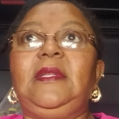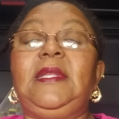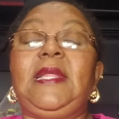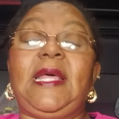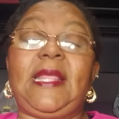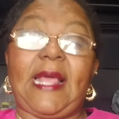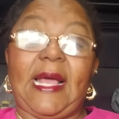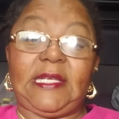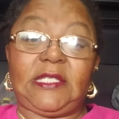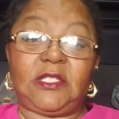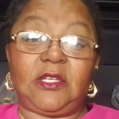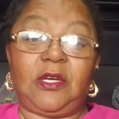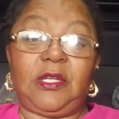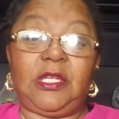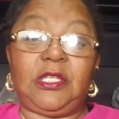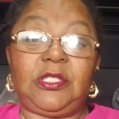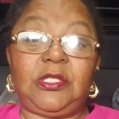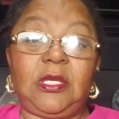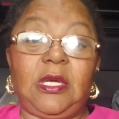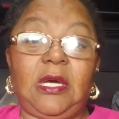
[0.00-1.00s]
I
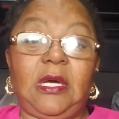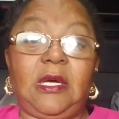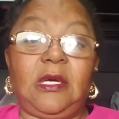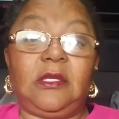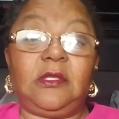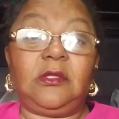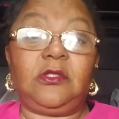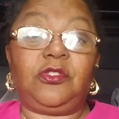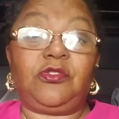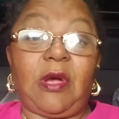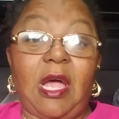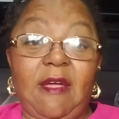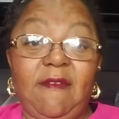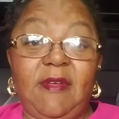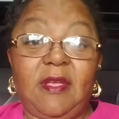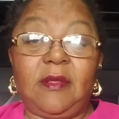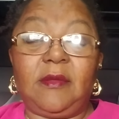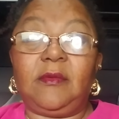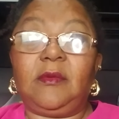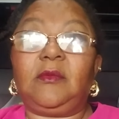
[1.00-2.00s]
started
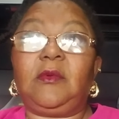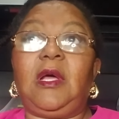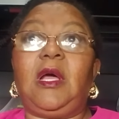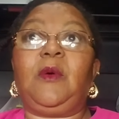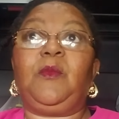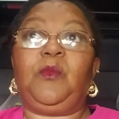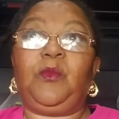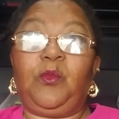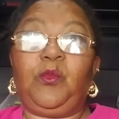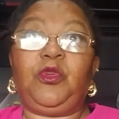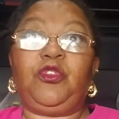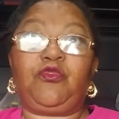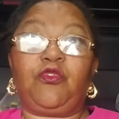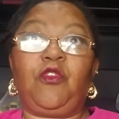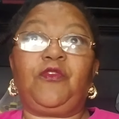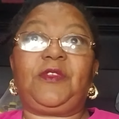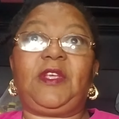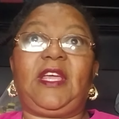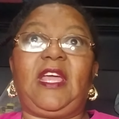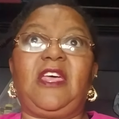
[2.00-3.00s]
driving, and we
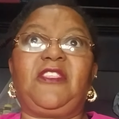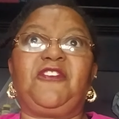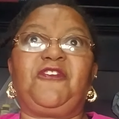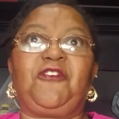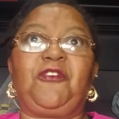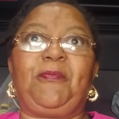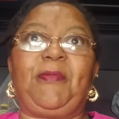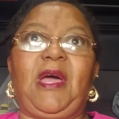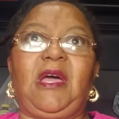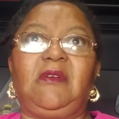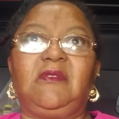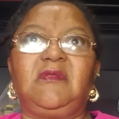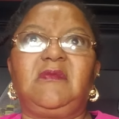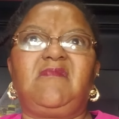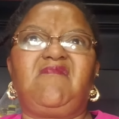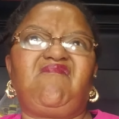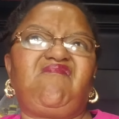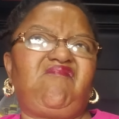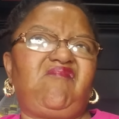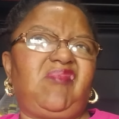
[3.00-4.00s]
drove together for about
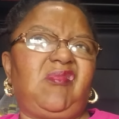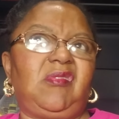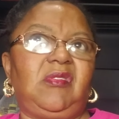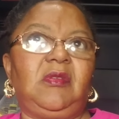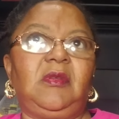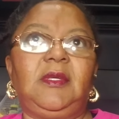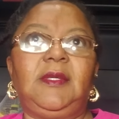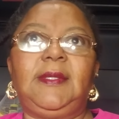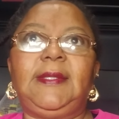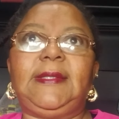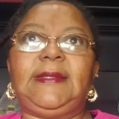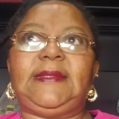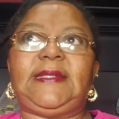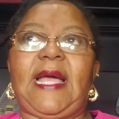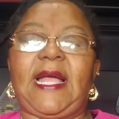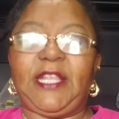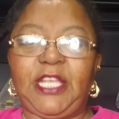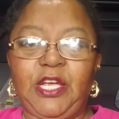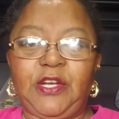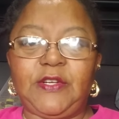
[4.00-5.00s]

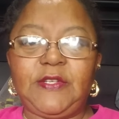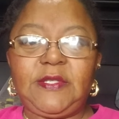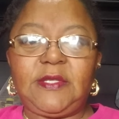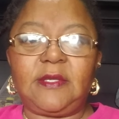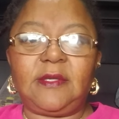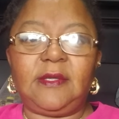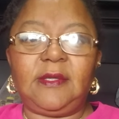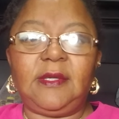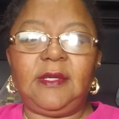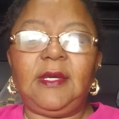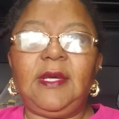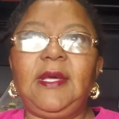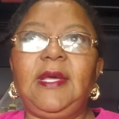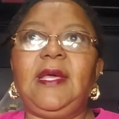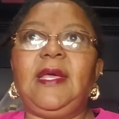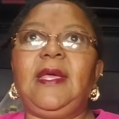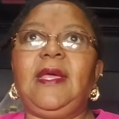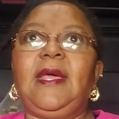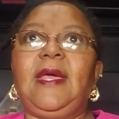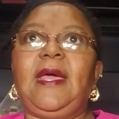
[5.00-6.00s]
10 years,
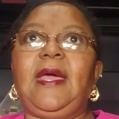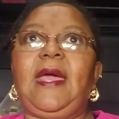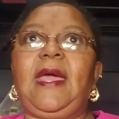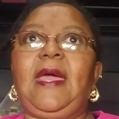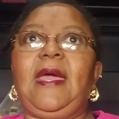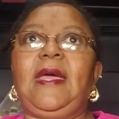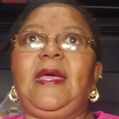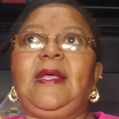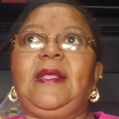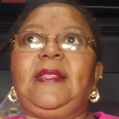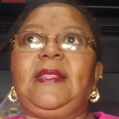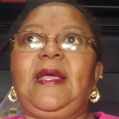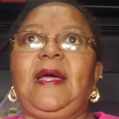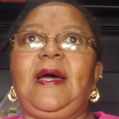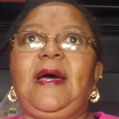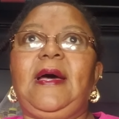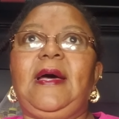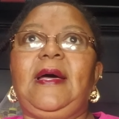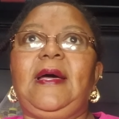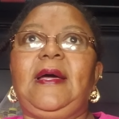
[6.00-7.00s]
and
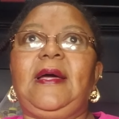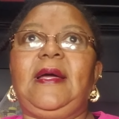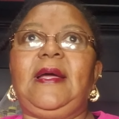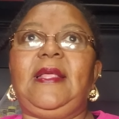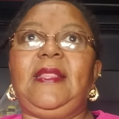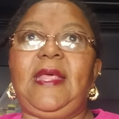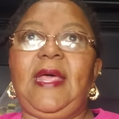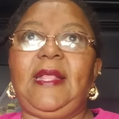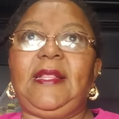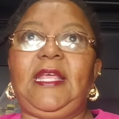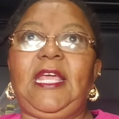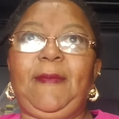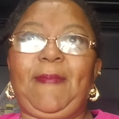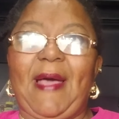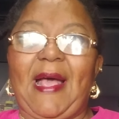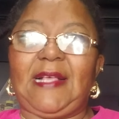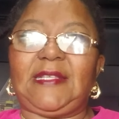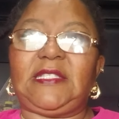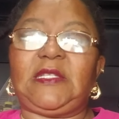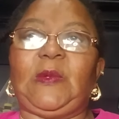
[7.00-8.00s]
then he
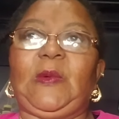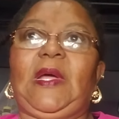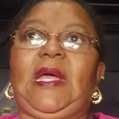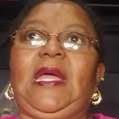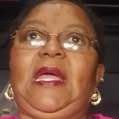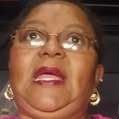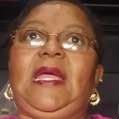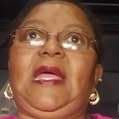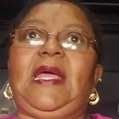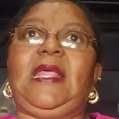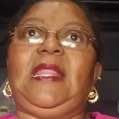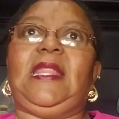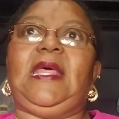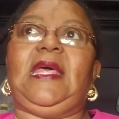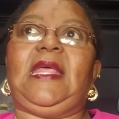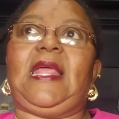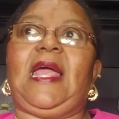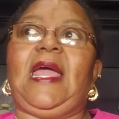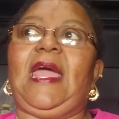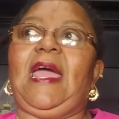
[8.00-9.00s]
passed away, and
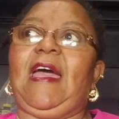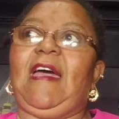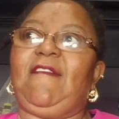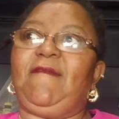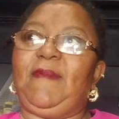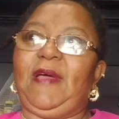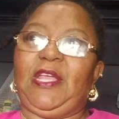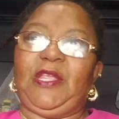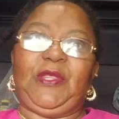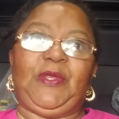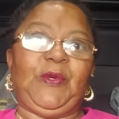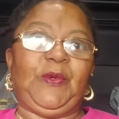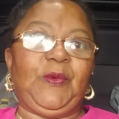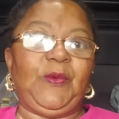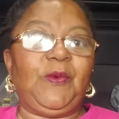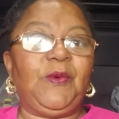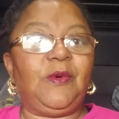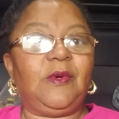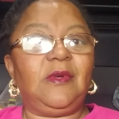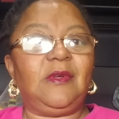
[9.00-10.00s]
then I have my
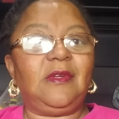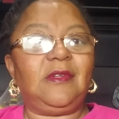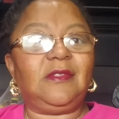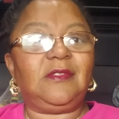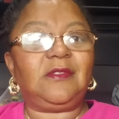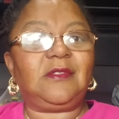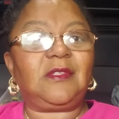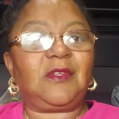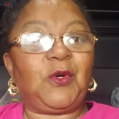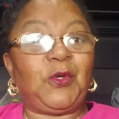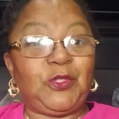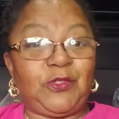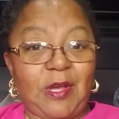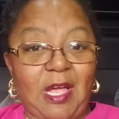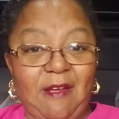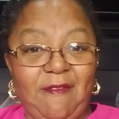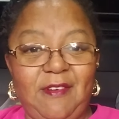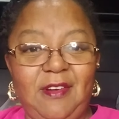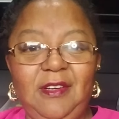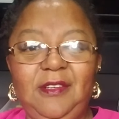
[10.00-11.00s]
new
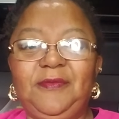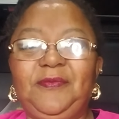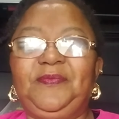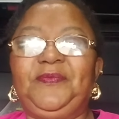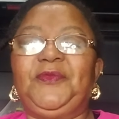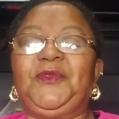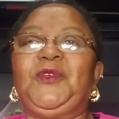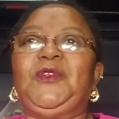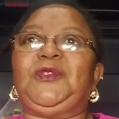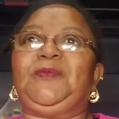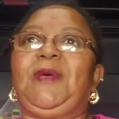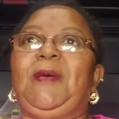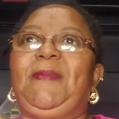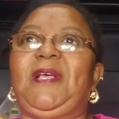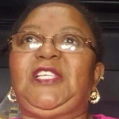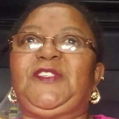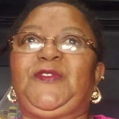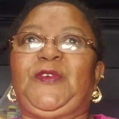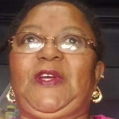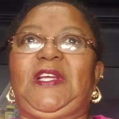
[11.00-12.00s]
co-driver, who's my
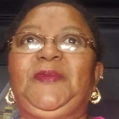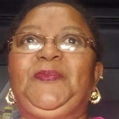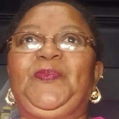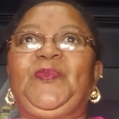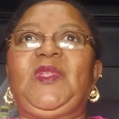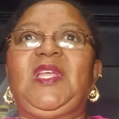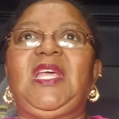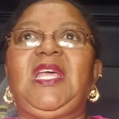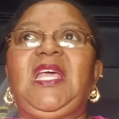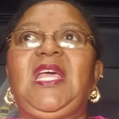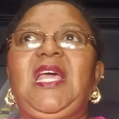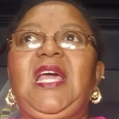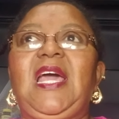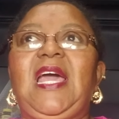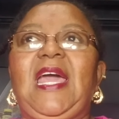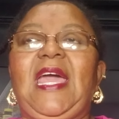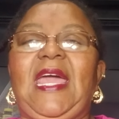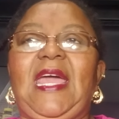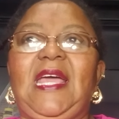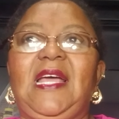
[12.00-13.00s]
best friend,
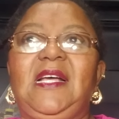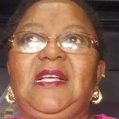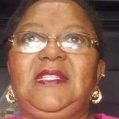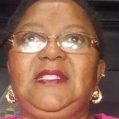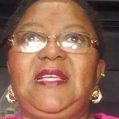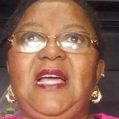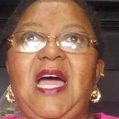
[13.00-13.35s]
and